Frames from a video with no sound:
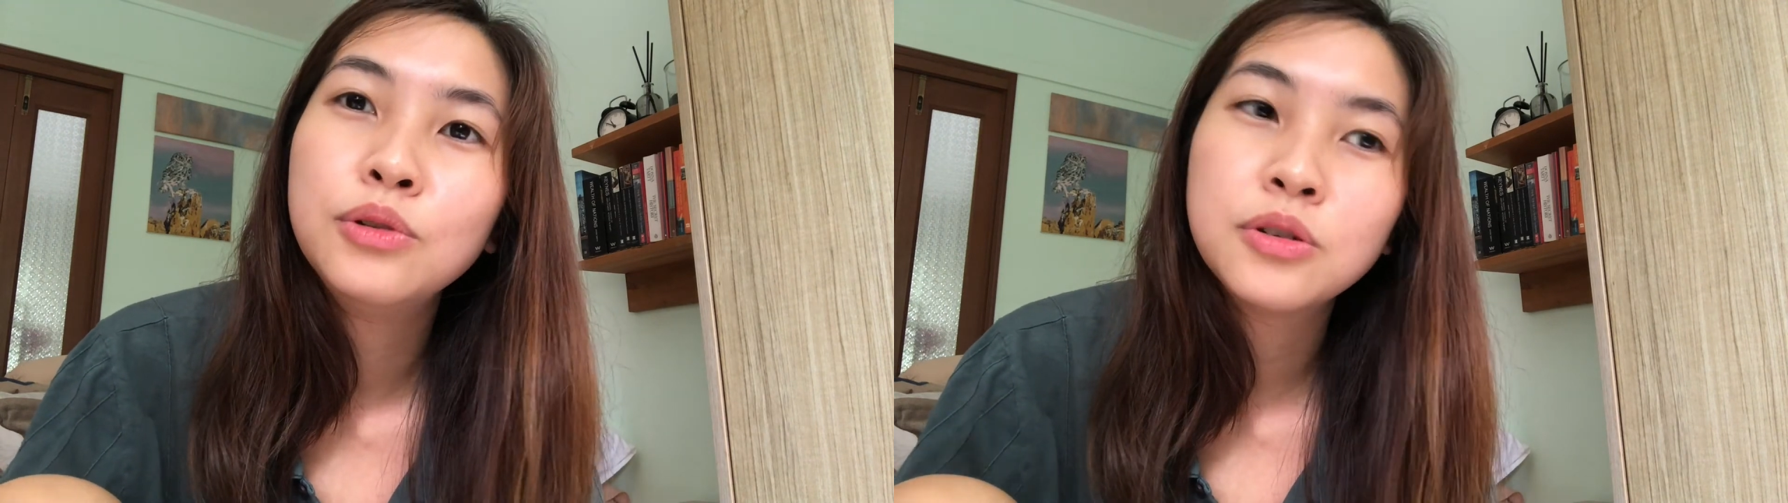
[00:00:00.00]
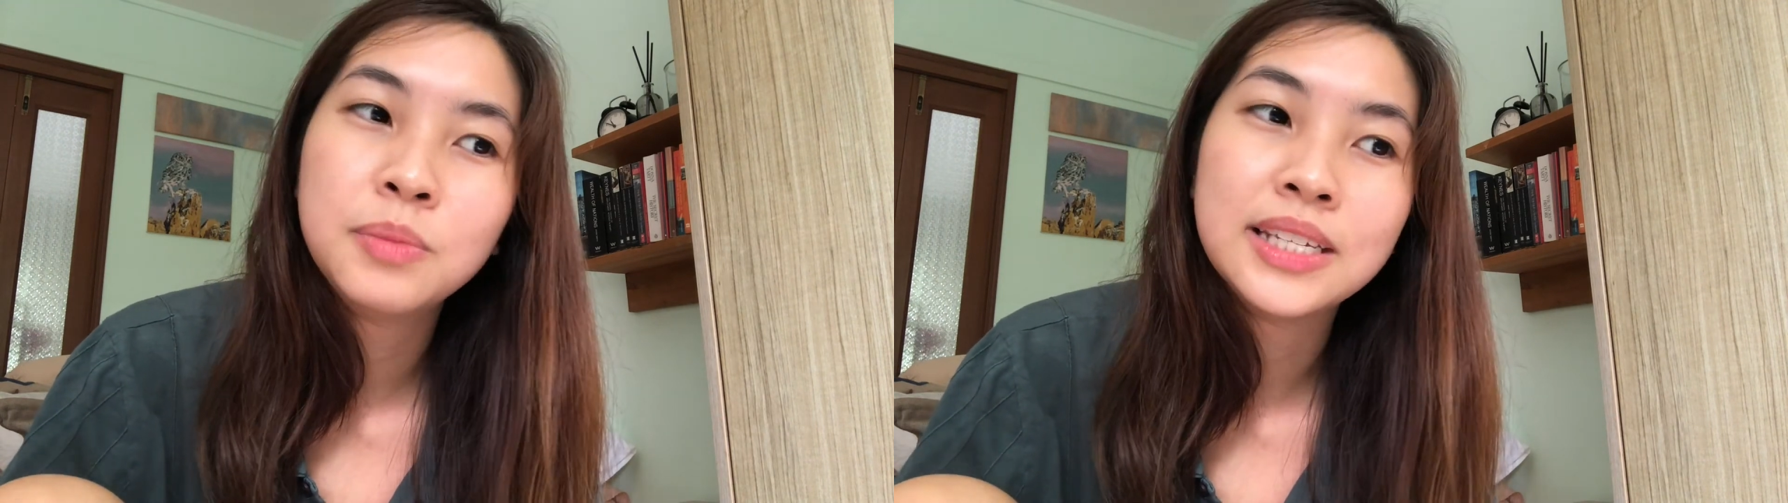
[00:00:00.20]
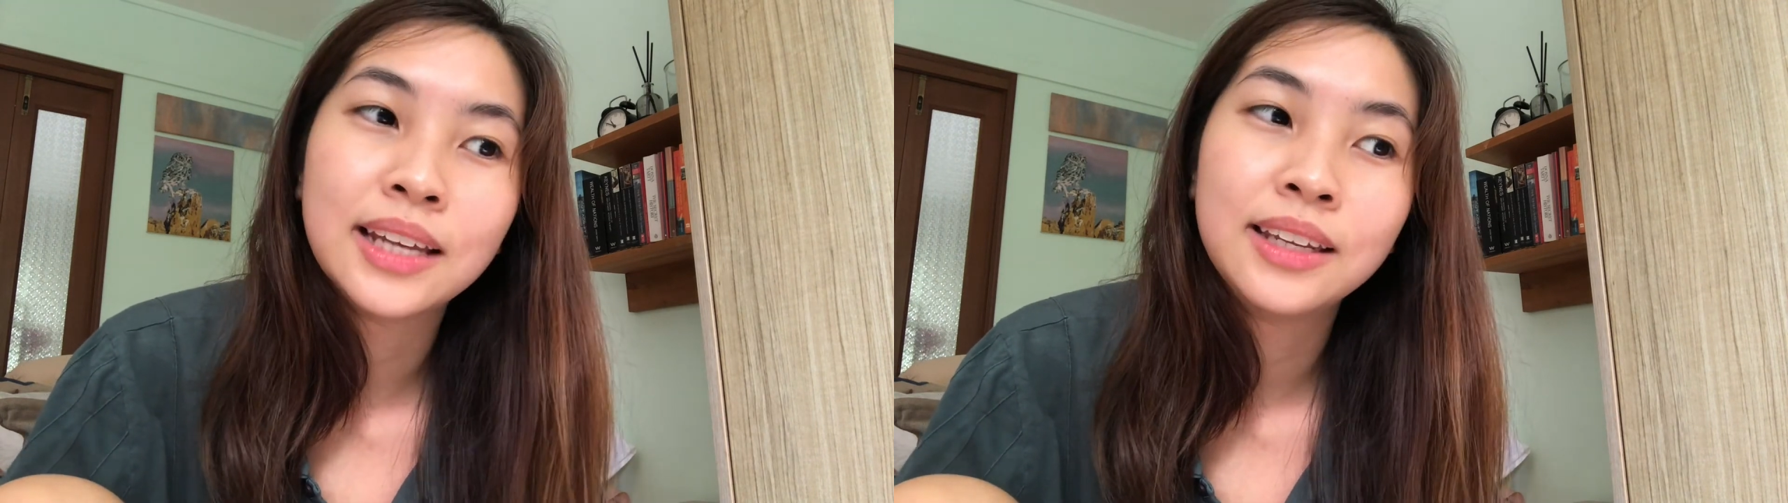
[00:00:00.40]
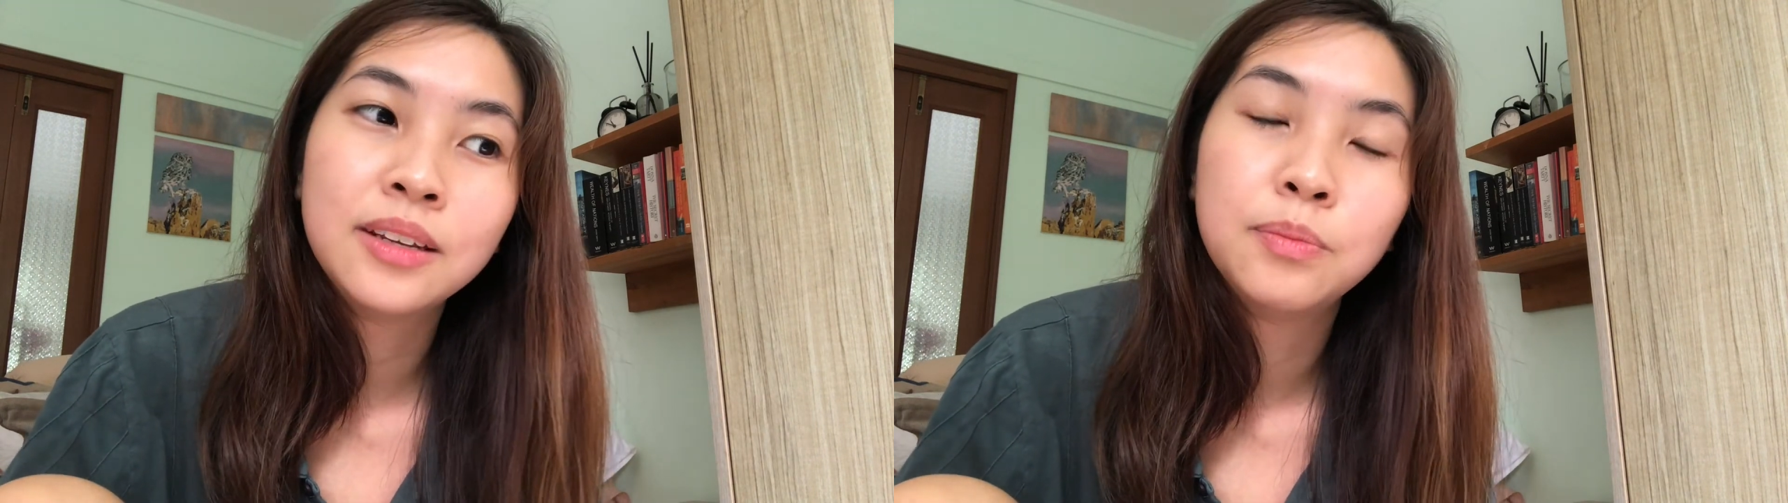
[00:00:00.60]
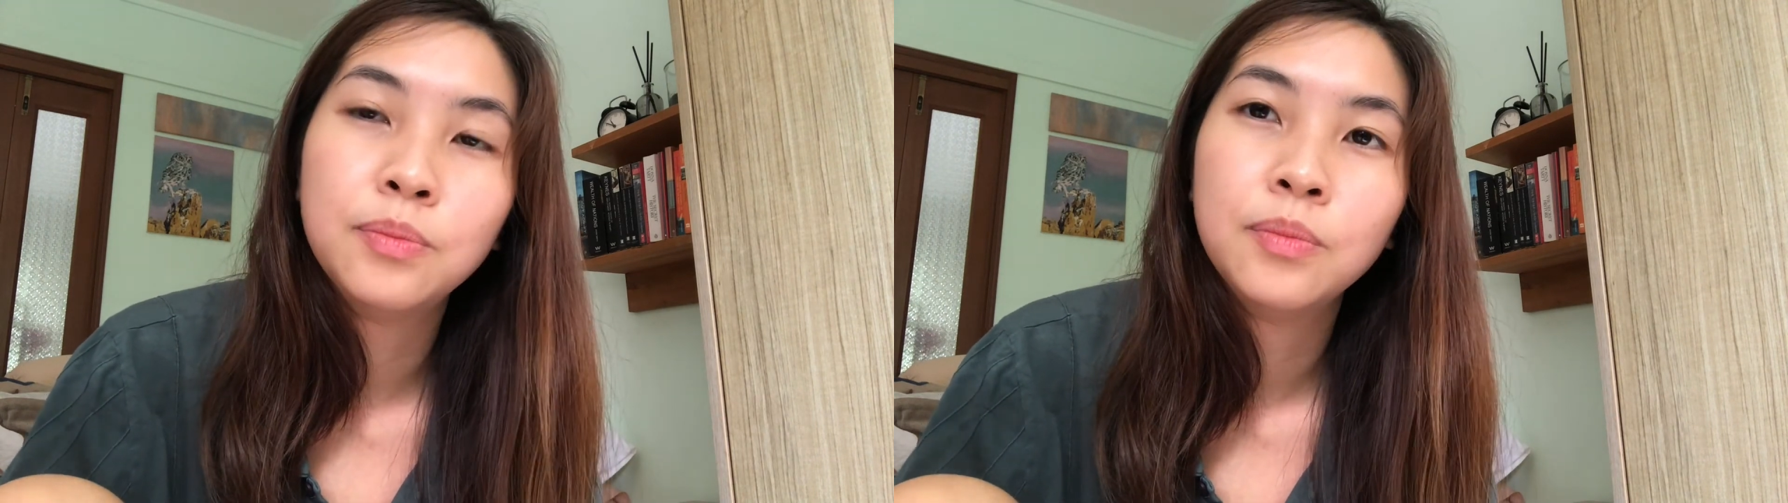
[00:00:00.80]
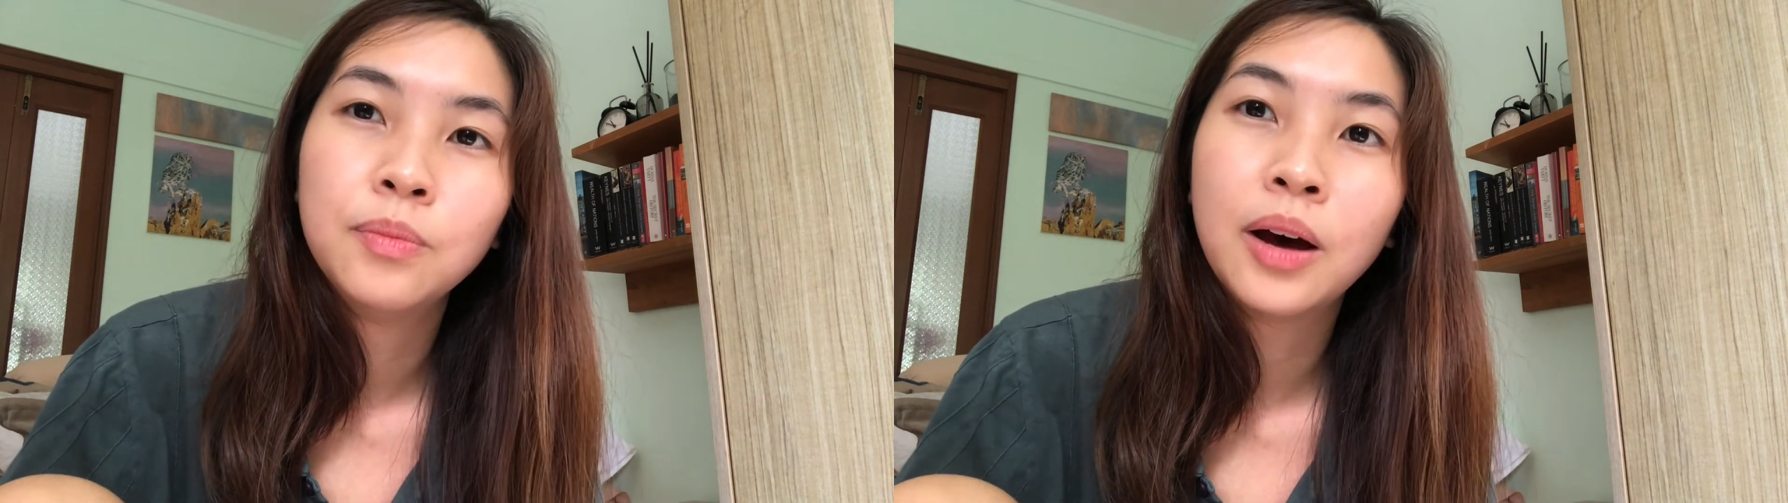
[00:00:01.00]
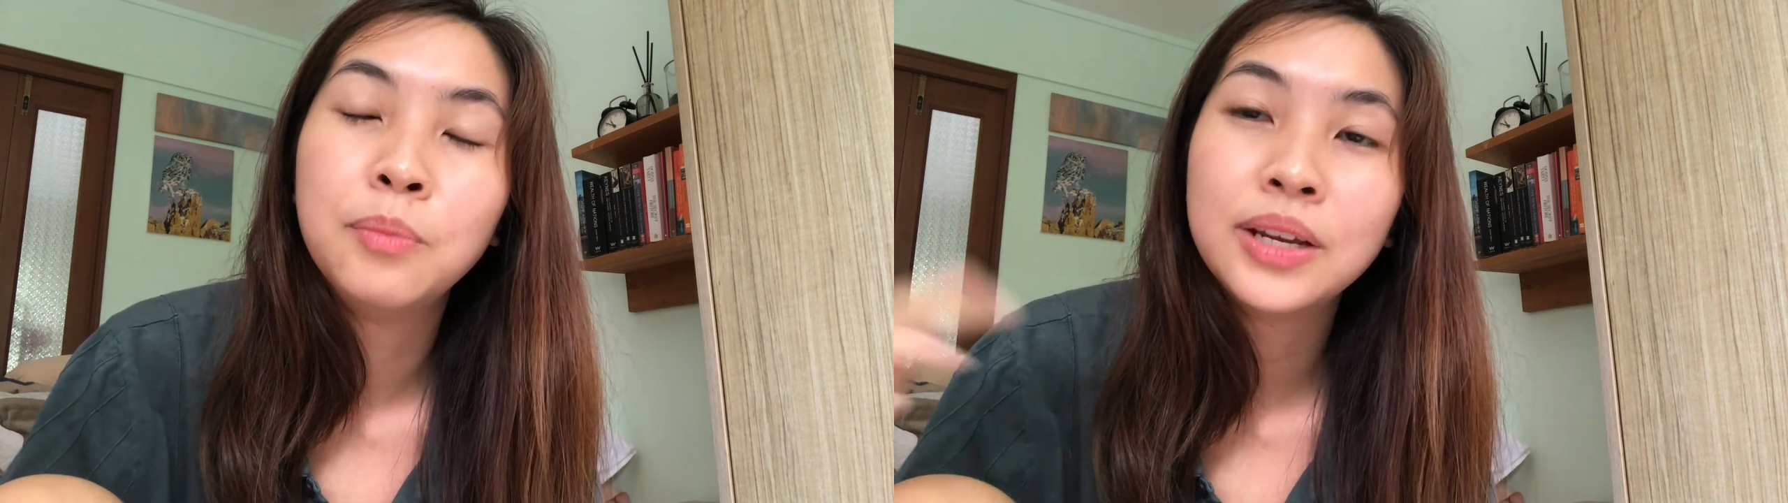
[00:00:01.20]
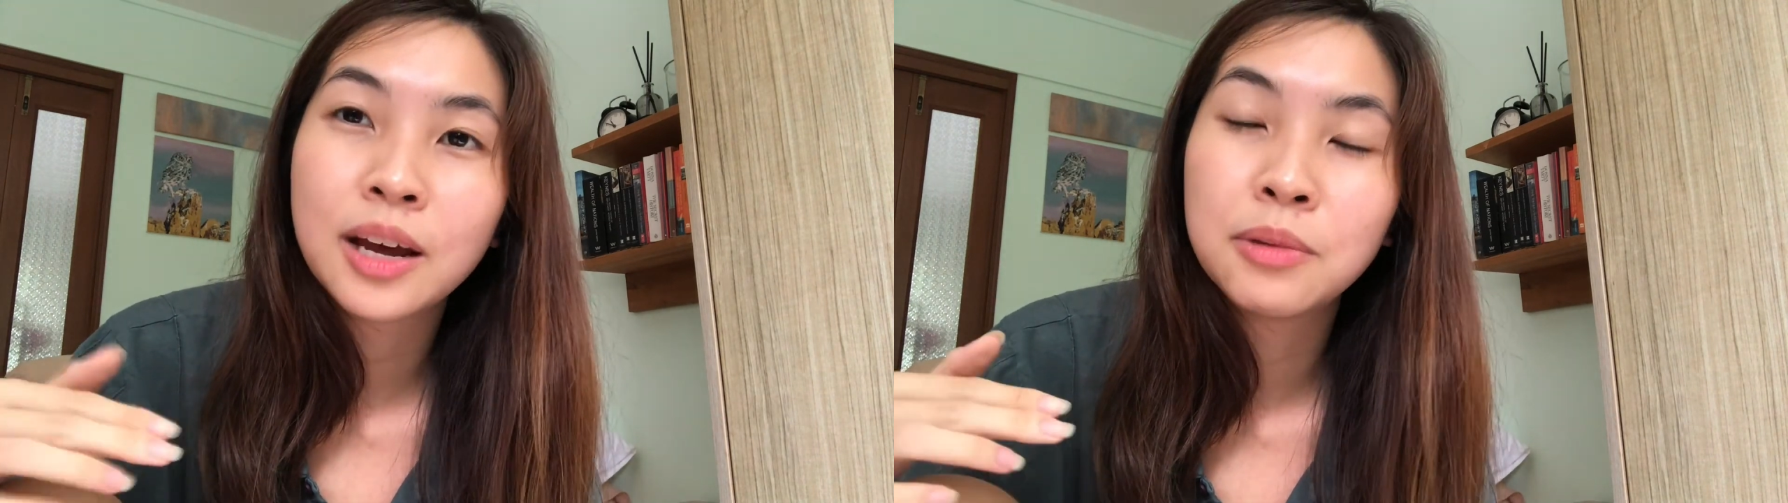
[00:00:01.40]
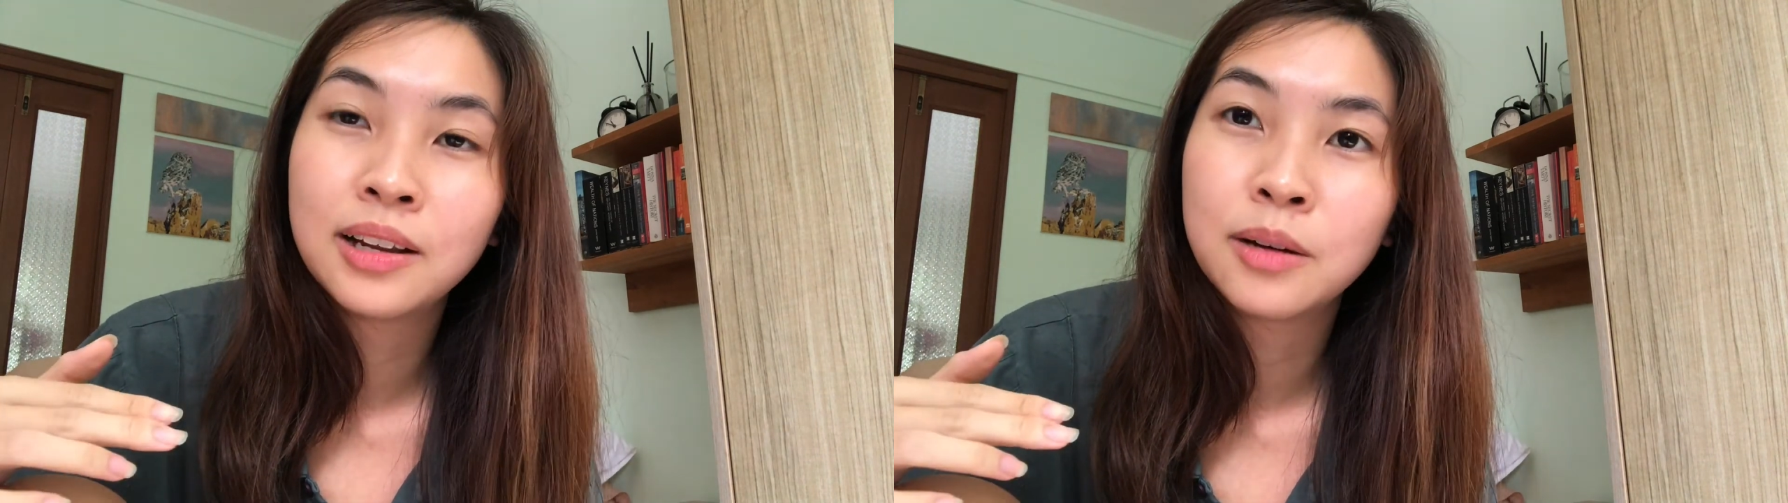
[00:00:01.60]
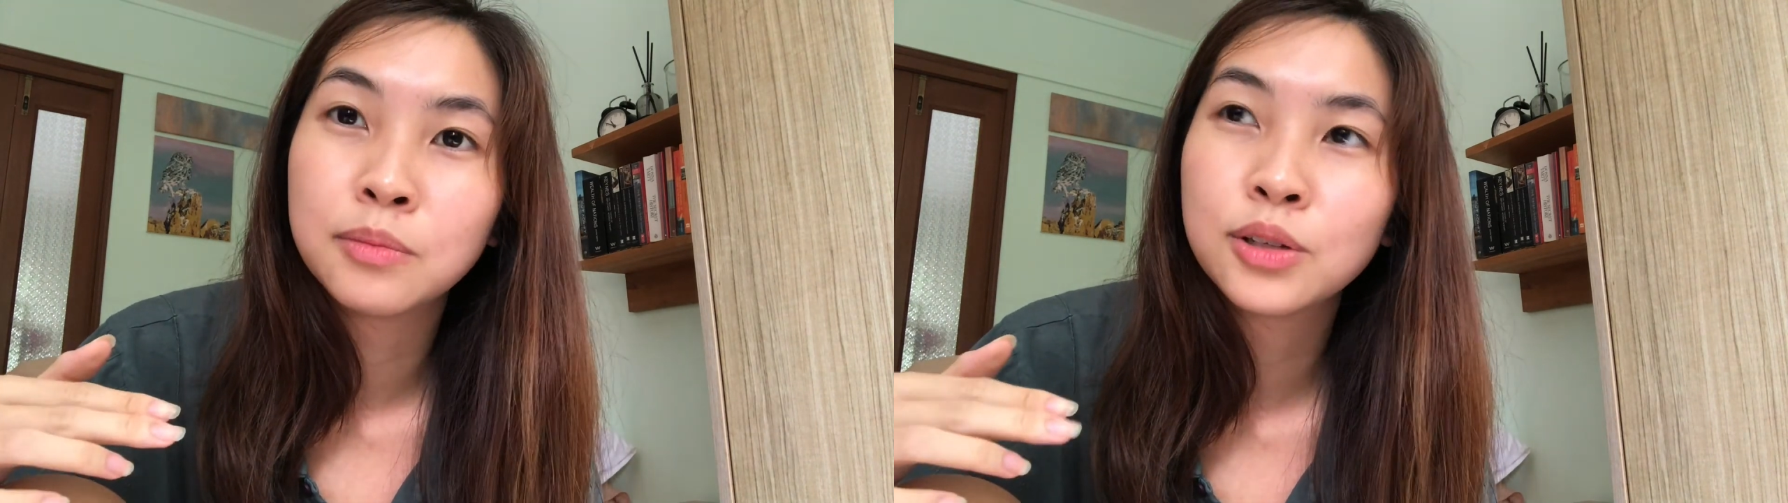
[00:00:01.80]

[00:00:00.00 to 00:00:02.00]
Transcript: should be setting a bedtime alarm.